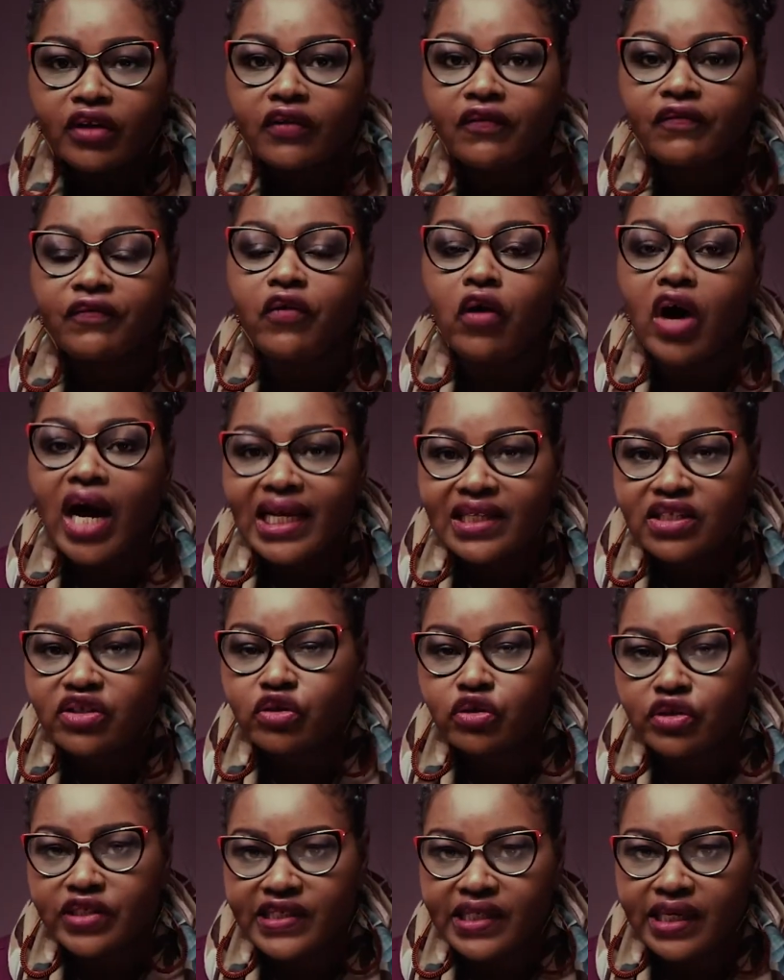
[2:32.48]
for us
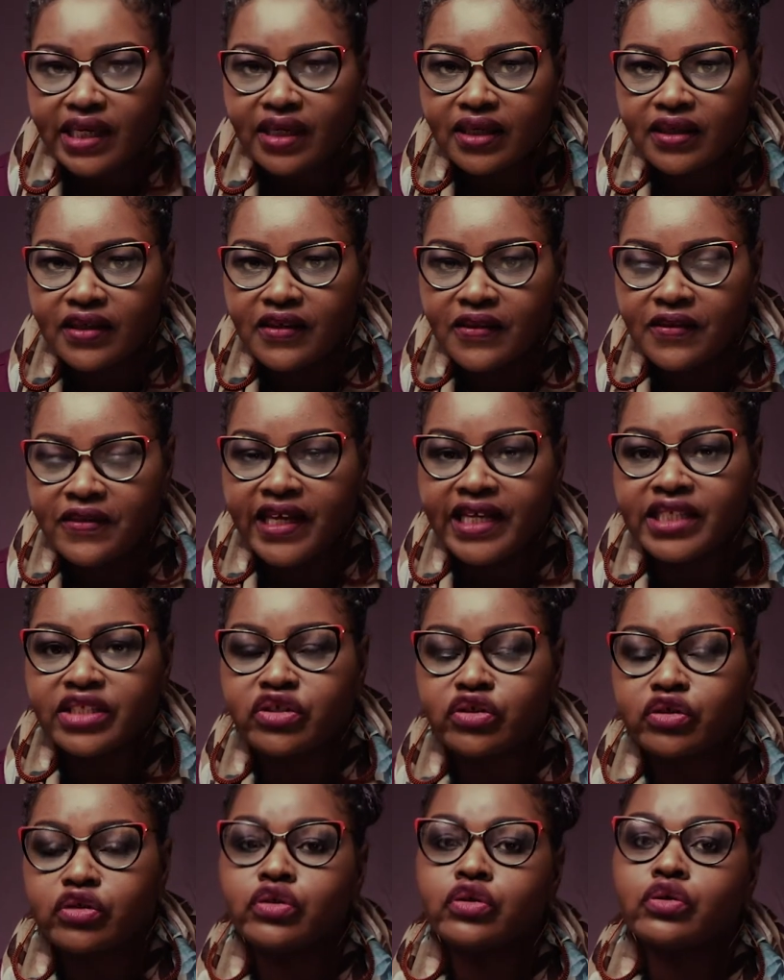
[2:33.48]
to say
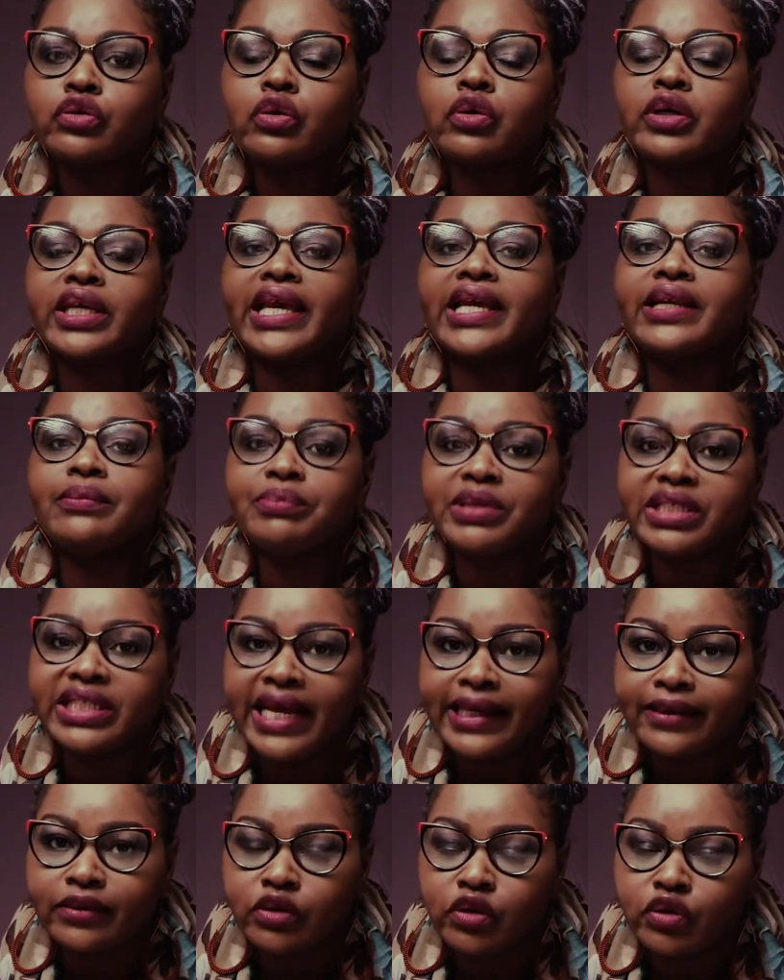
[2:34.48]
that you can be
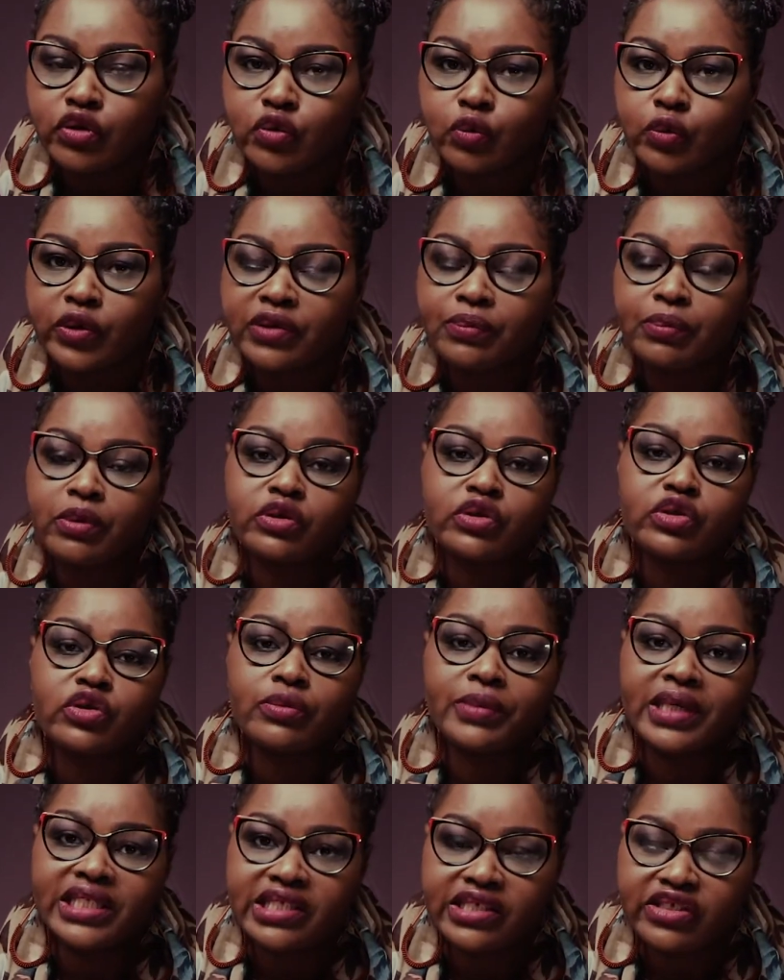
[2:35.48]
diagnosed with
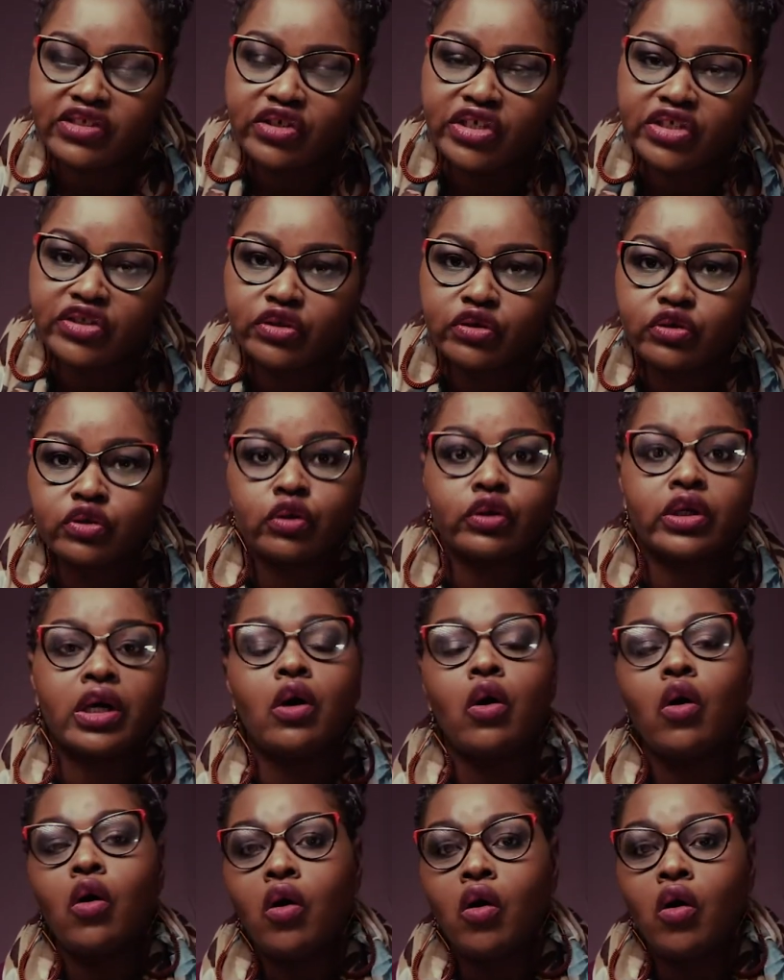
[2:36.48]
post-traumatic stress disorder
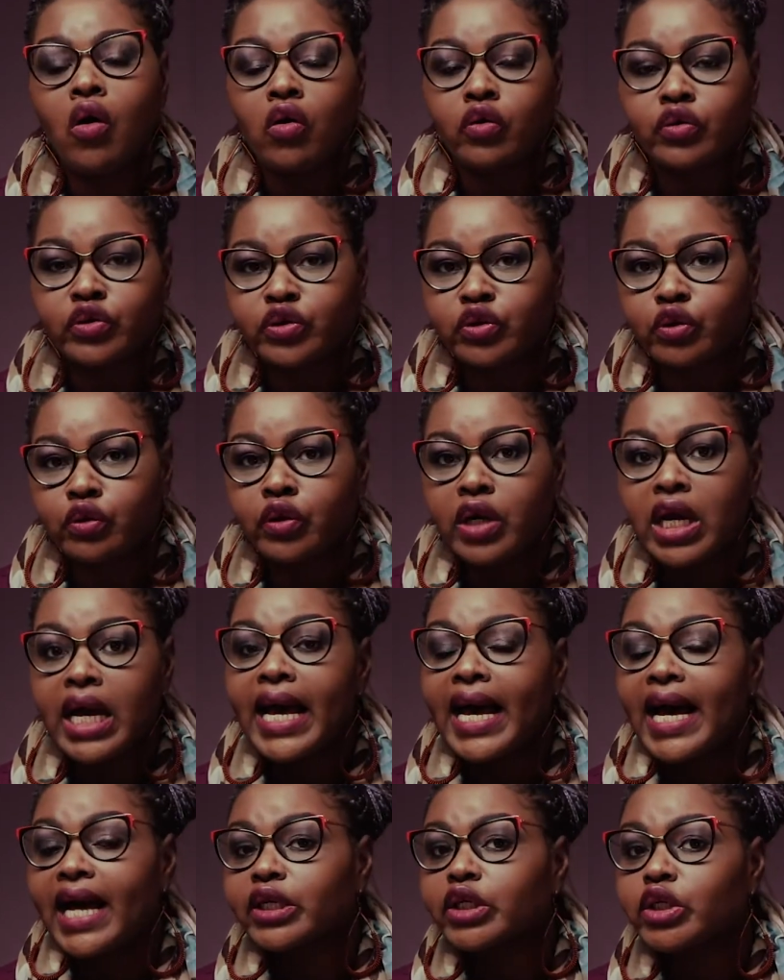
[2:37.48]
or also
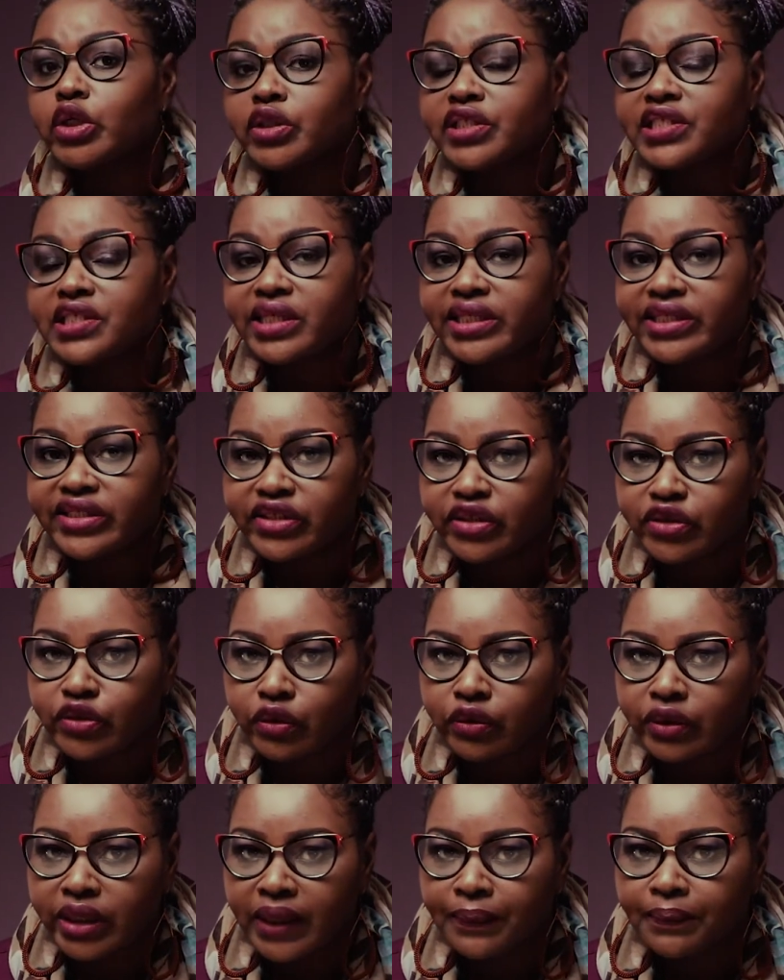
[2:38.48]
acute stress
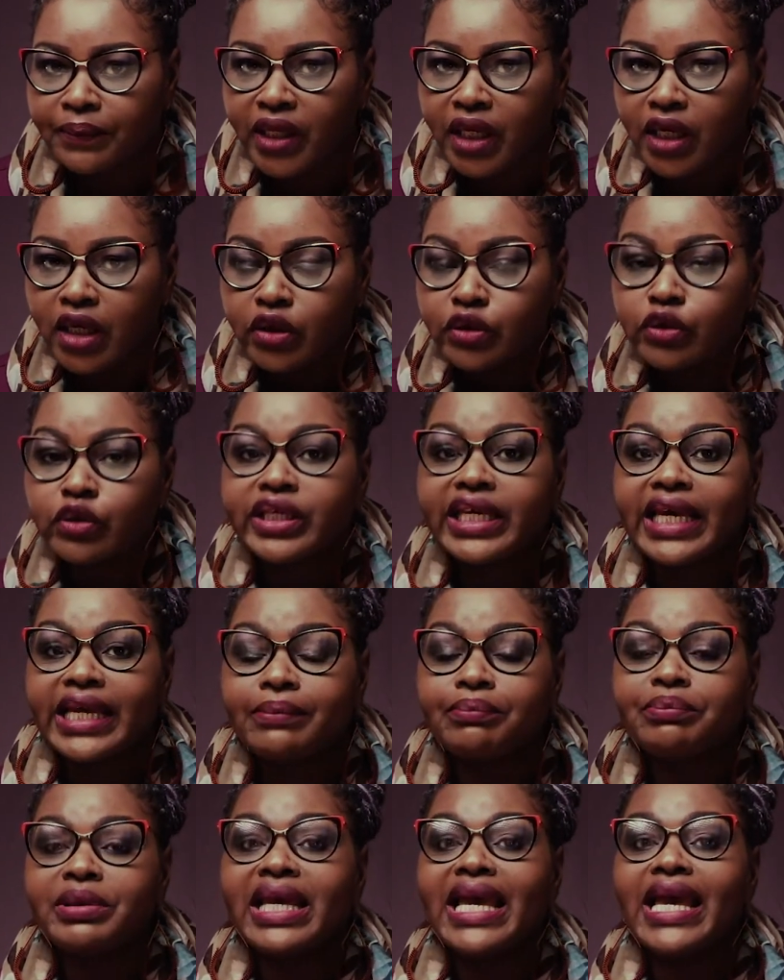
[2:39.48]
disorder. You
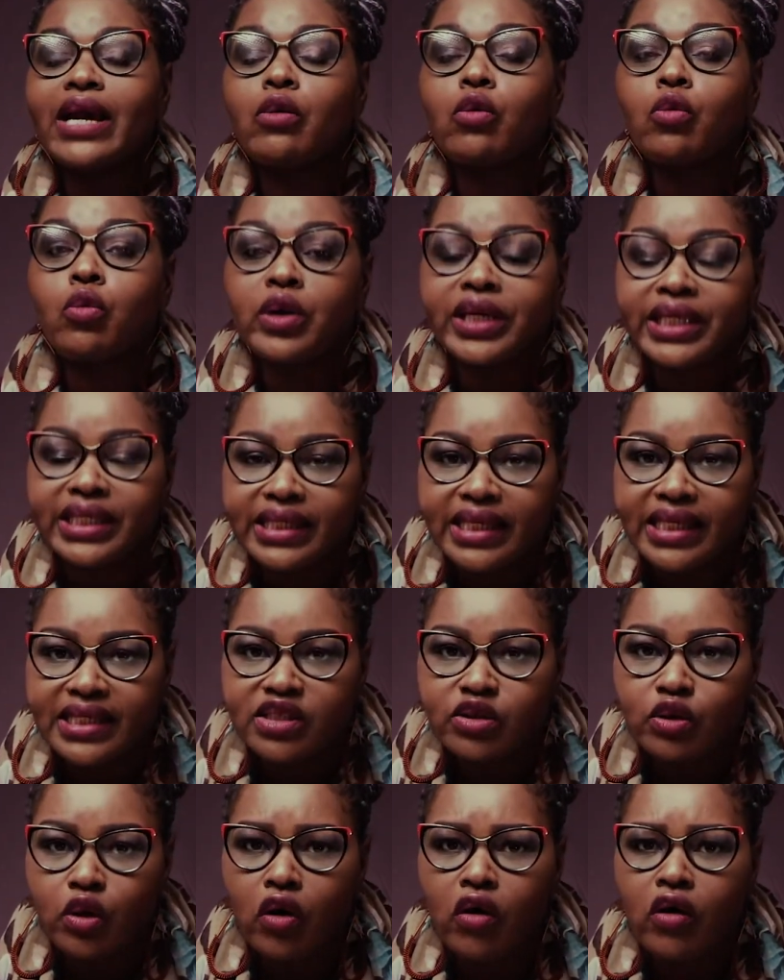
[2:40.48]
can be a
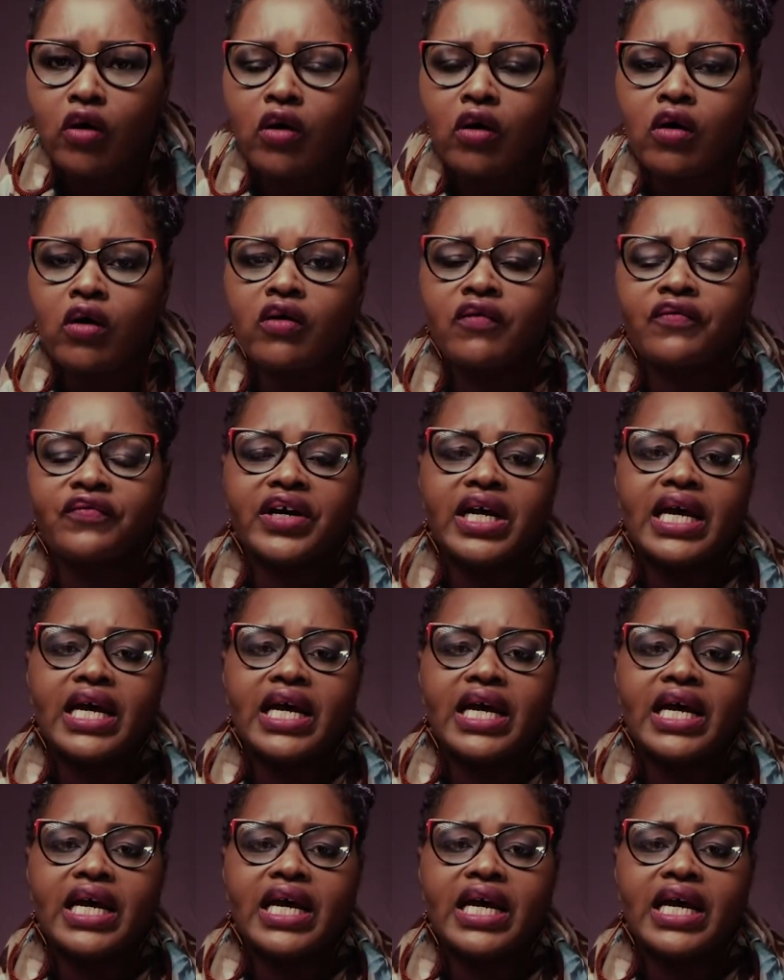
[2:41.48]
witness of